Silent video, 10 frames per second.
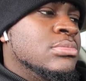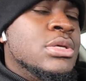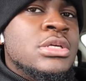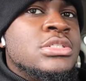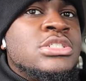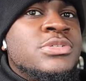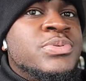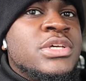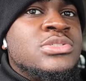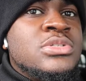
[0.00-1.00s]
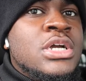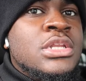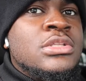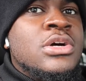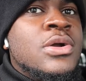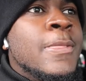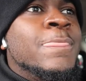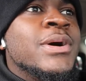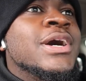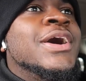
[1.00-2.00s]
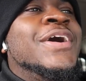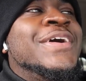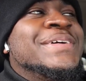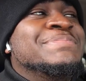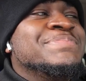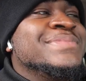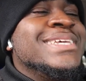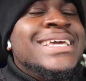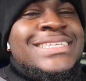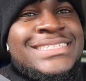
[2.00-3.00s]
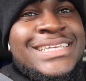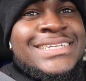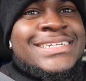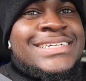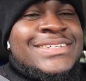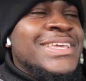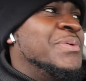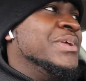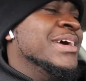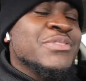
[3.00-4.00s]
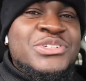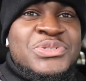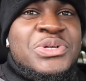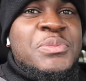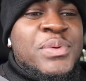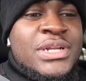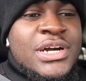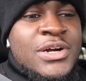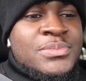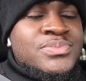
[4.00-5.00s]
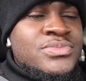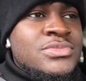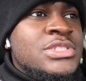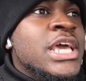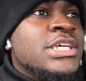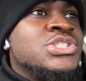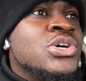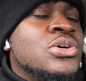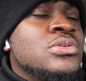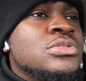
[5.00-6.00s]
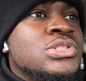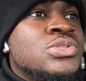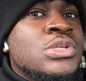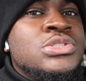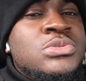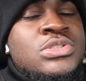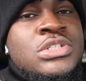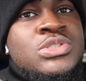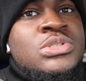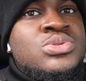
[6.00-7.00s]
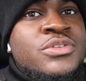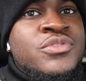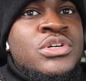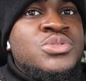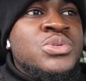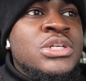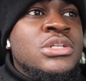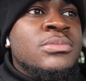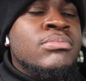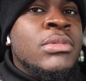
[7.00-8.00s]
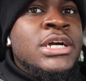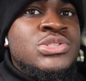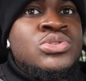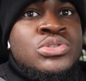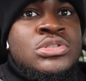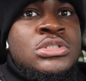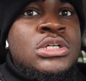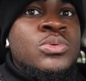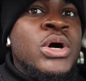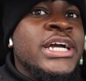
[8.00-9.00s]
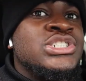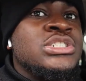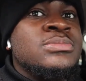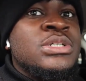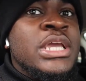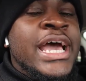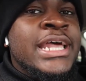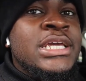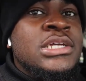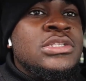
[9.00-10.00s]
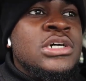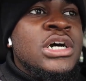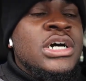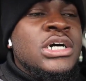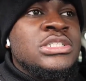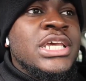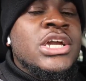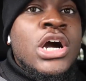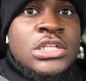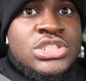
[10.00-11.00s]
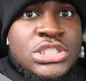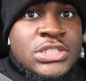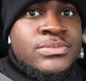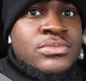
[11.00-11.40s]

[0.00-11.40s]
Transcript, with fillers: me and this G P S do not get along. But uh, um, yeah, we never do. But um. Yeah, so twenty twenty-three, twenty twenty-four is when my school will actually be adding the uh, psychology